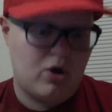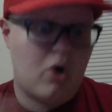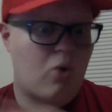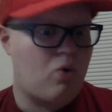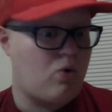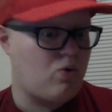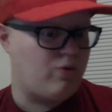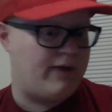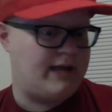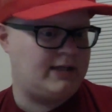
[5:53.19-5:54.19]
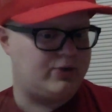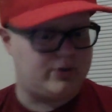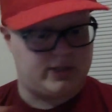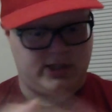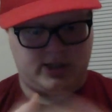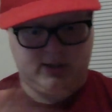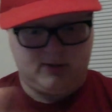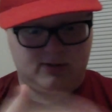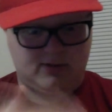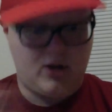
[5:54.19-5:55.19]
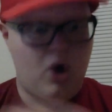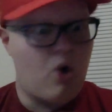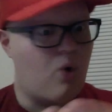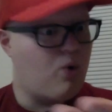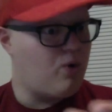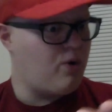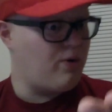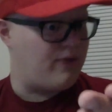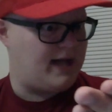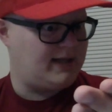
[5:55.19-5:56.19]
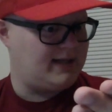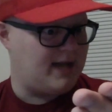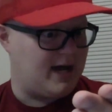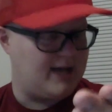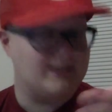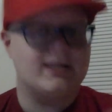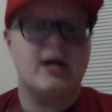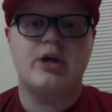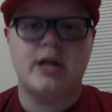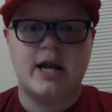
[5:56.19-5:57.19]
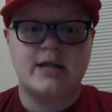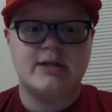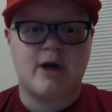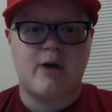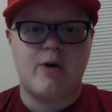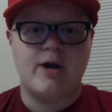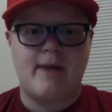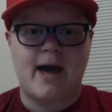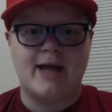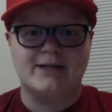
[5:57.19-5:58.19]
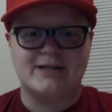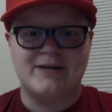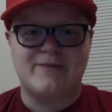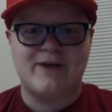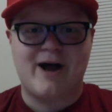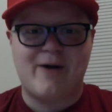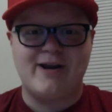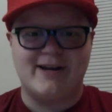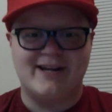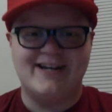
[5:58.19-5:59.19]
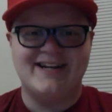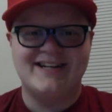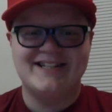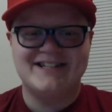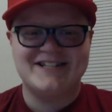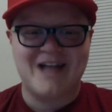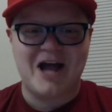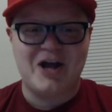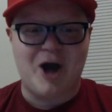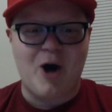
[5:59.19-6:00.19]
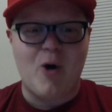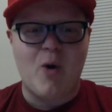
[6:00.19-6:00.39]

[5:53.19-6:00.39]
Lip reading: Ooh, that's interesting. Ooh, that's nice. You need to start reading the magazine if you're not reading it. Just go